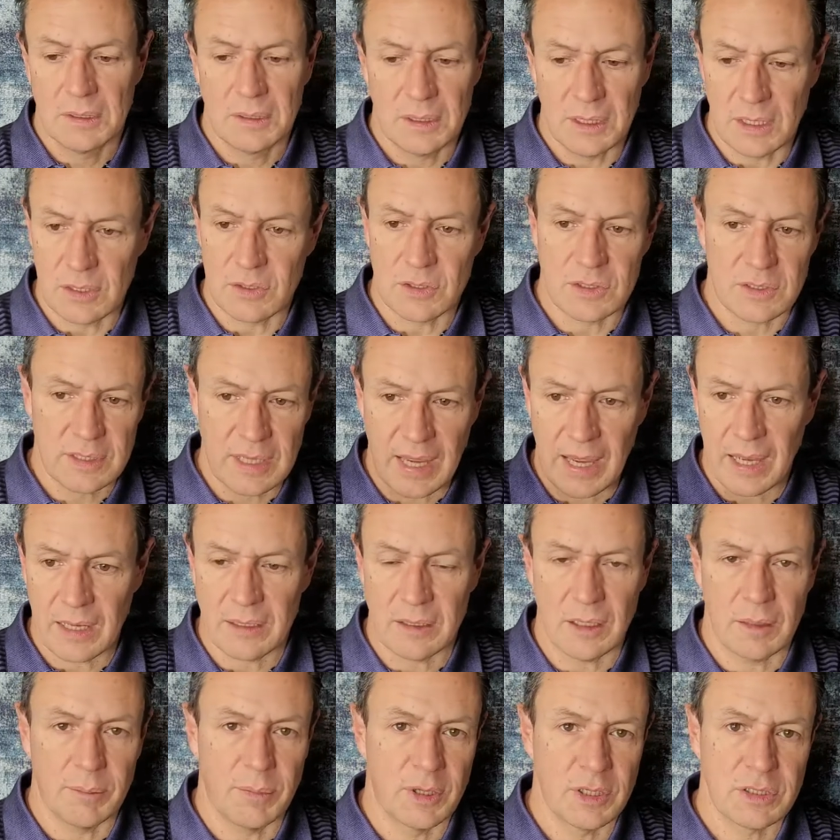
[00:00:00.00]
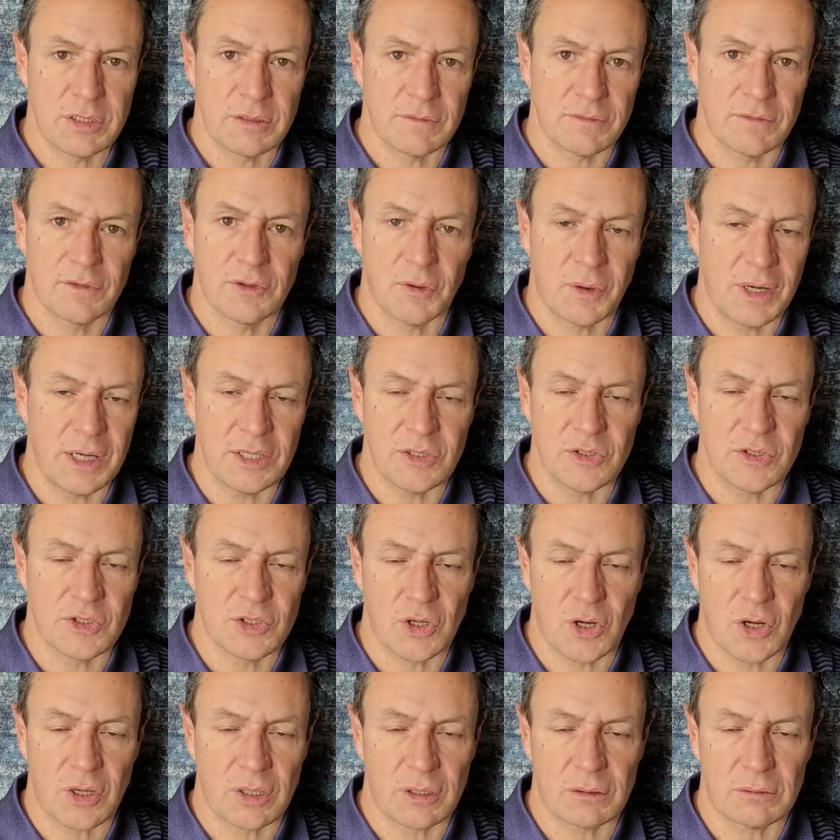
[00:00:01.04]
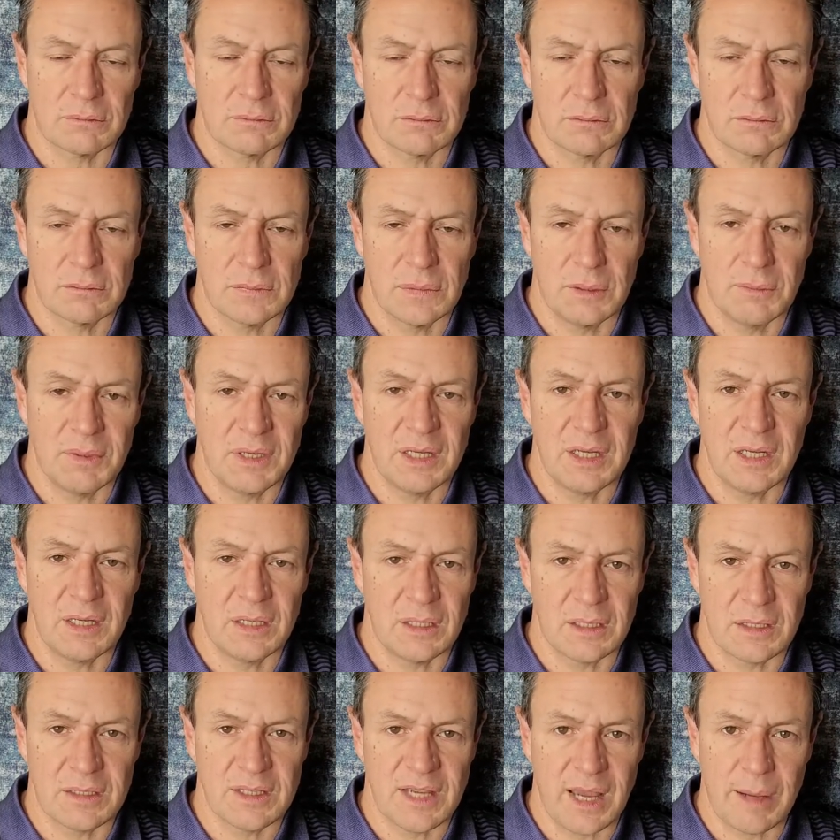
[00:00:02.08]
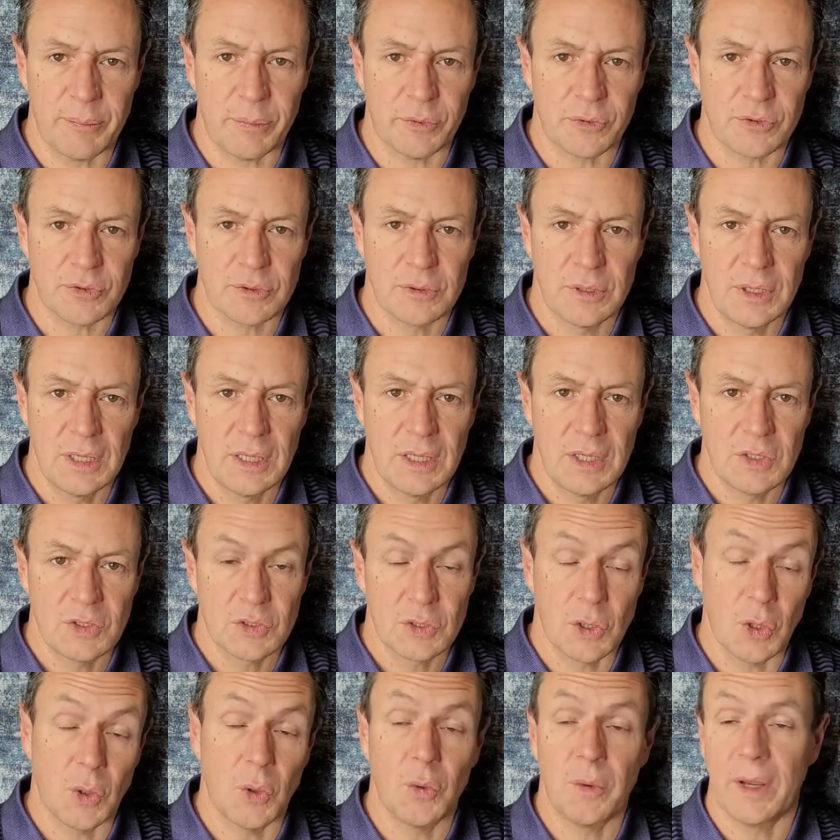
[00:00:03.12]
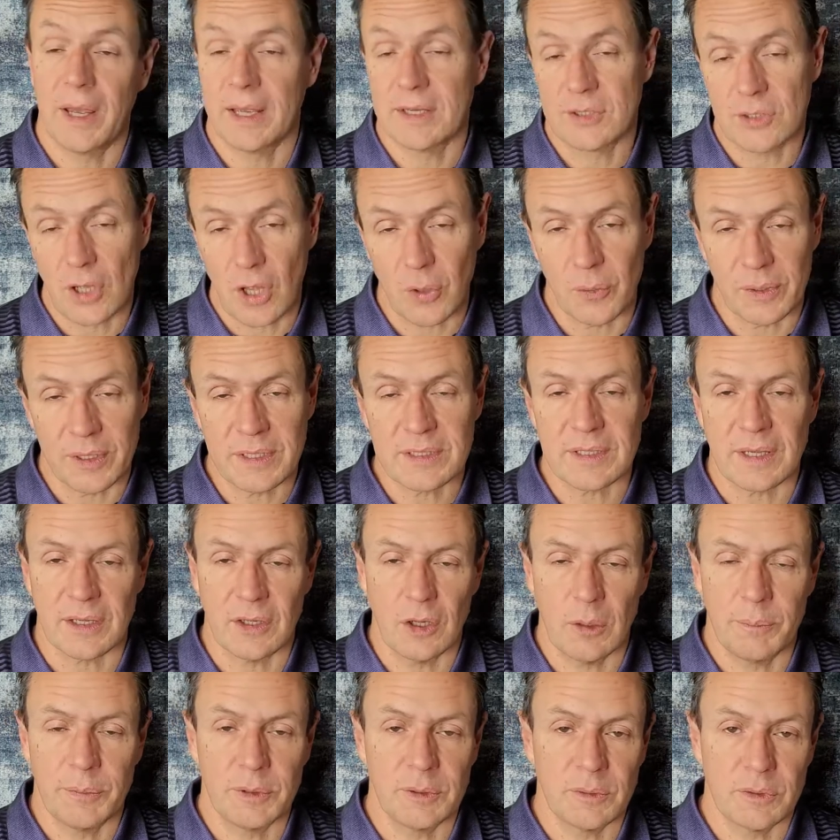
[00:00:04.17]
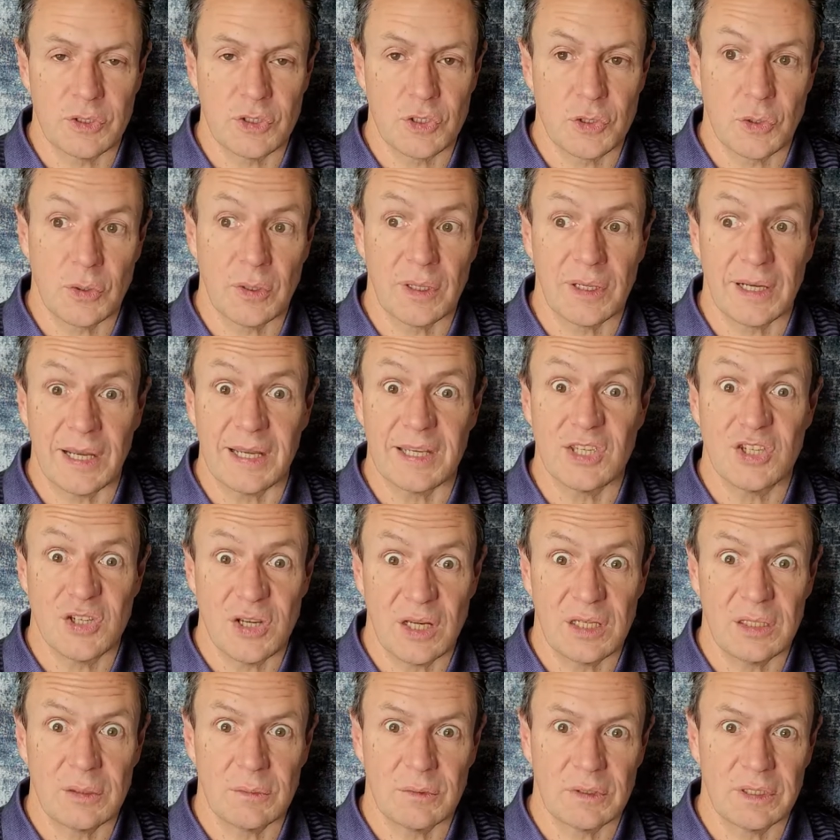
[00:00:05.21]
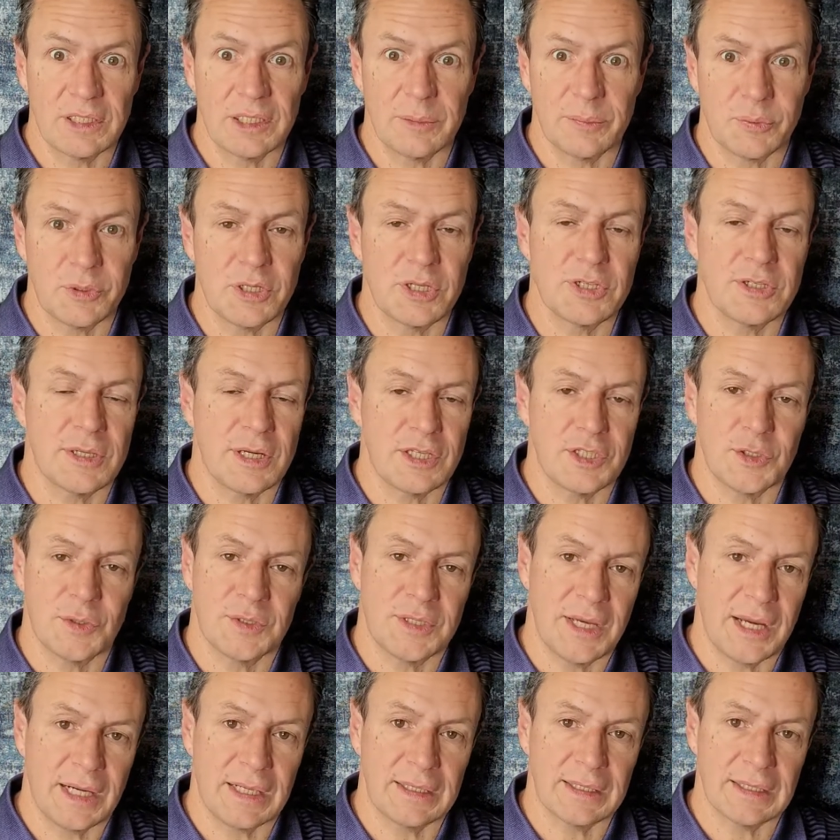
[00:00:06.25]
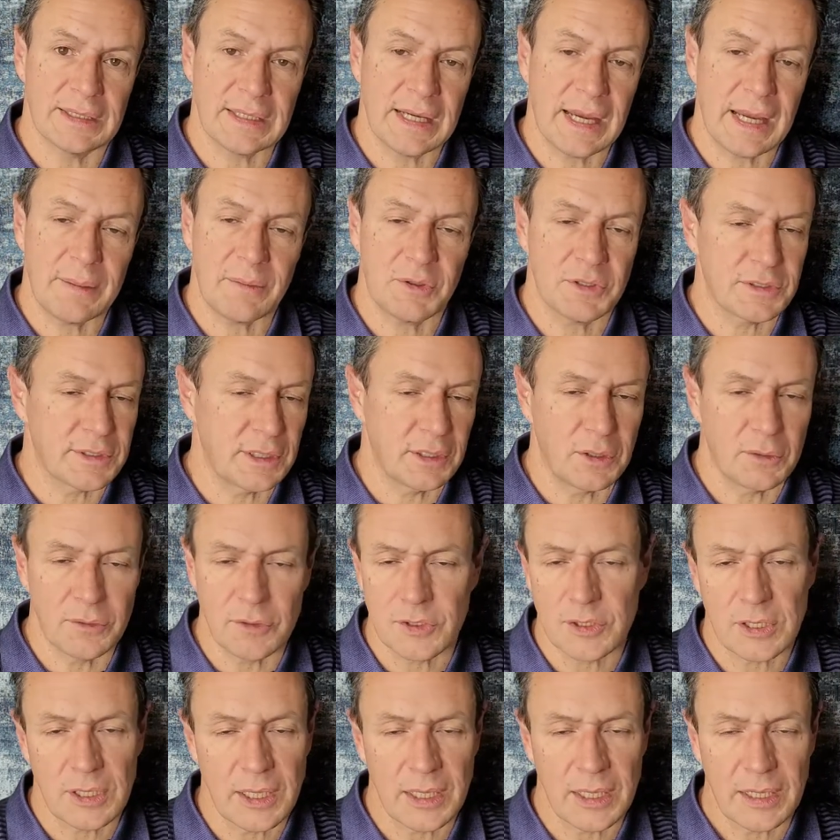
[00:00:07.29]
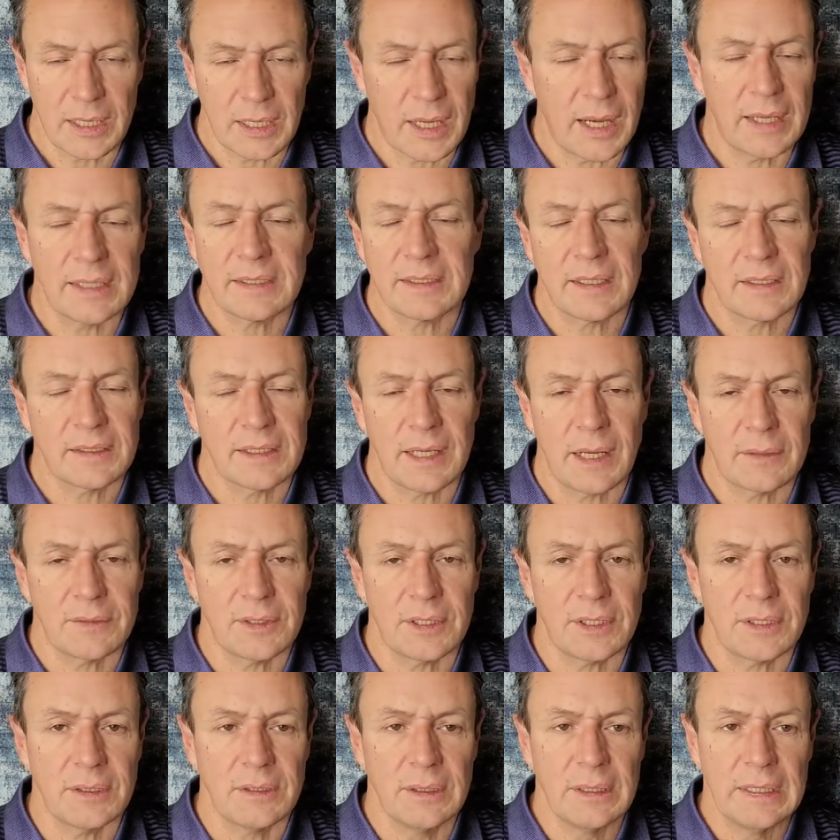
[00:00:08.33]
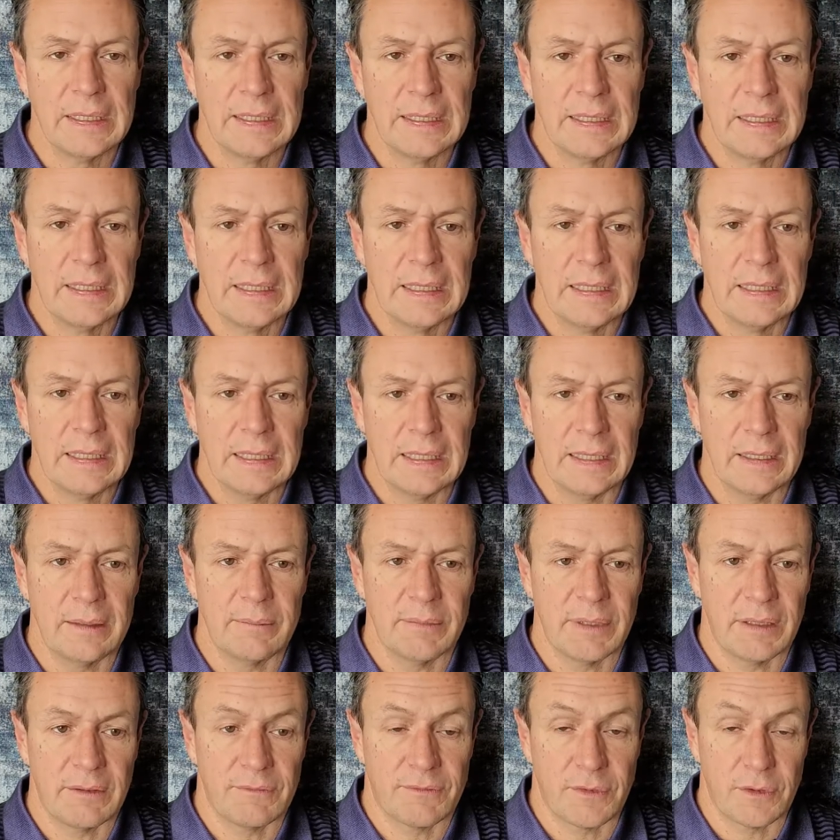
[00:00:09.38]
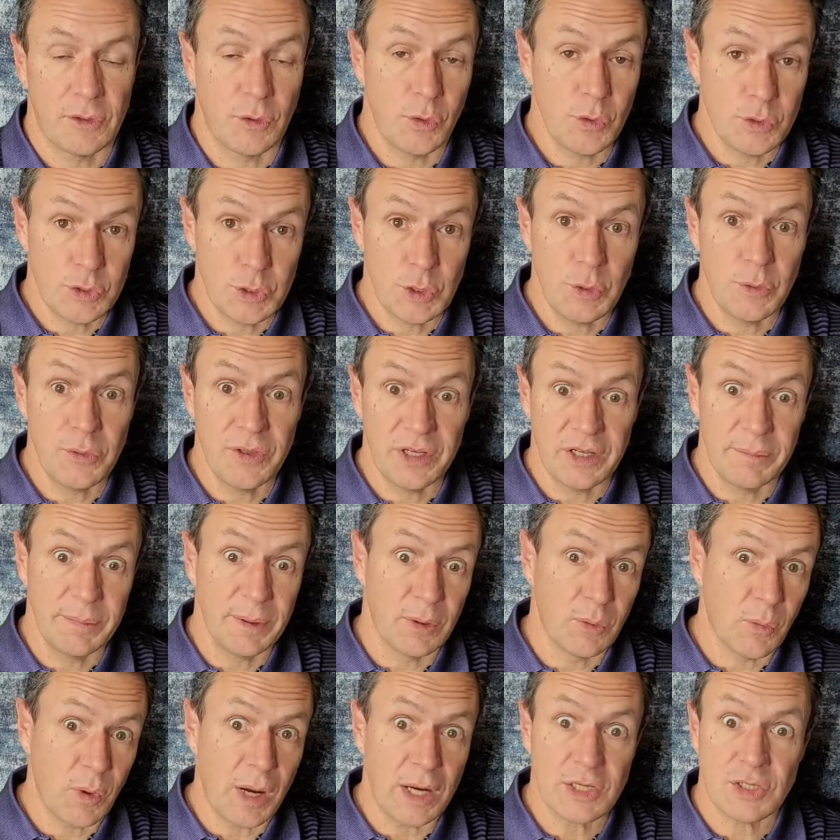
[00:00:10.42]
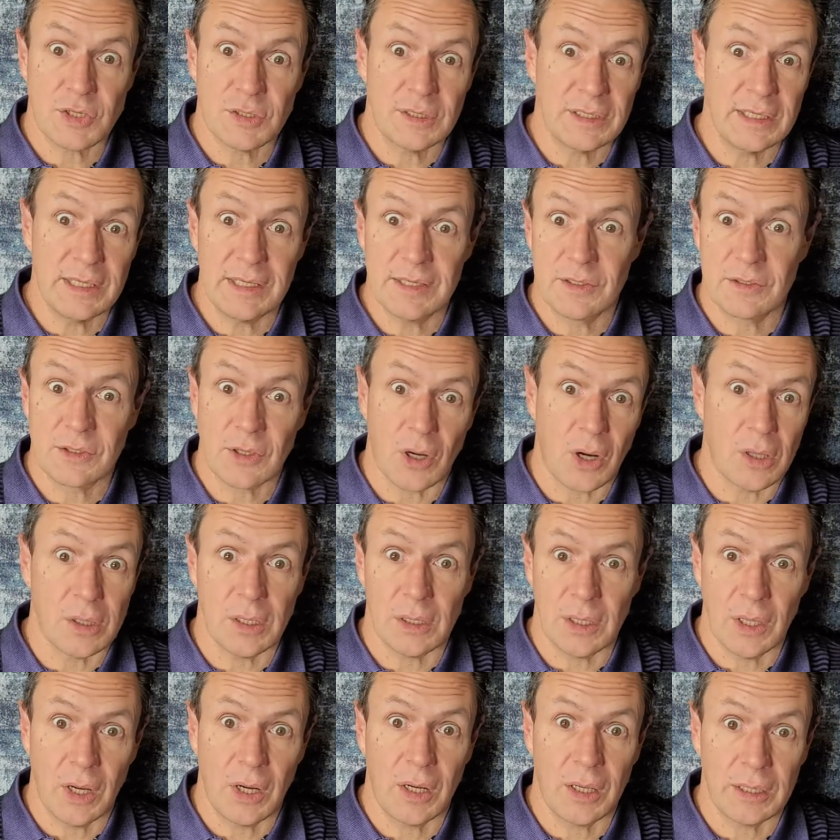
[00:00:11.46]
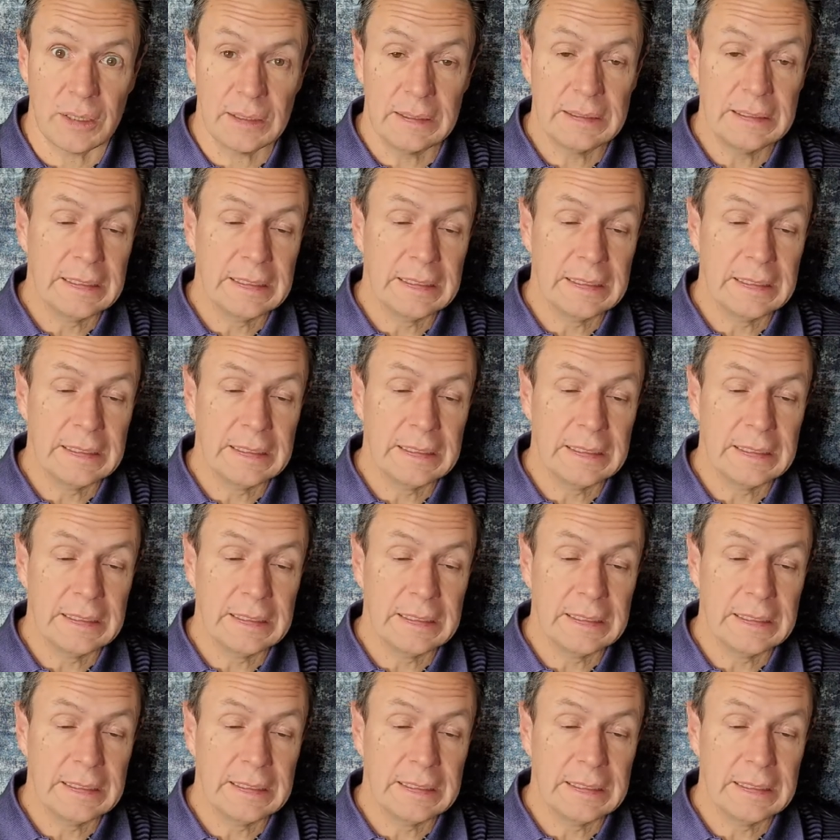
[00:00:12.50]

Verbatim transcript: it just had a bunch of great, stark, immediate examples. So, as always, I hope you enjoy and I genuinely appreciate you taking the time because I know there's a lot of content out there. Um, and for those of you that have been watching these all along,